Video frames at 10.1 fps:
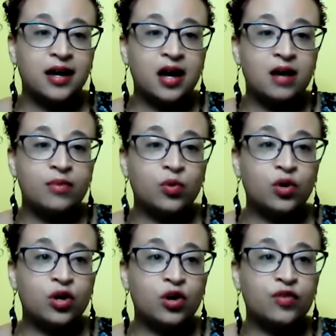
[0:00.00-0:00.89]
um, and
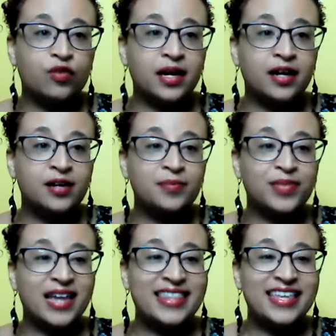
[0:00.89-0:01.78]
we'll go from there
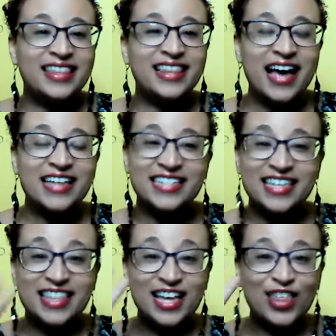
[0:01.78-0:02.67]
and then
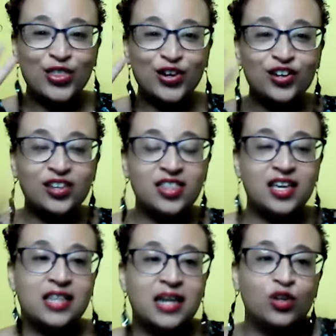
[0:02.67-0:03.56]
lastly the third
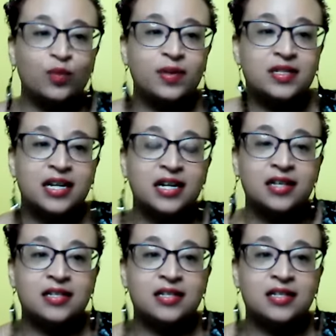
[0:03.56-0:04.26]
thing that we'll be sending,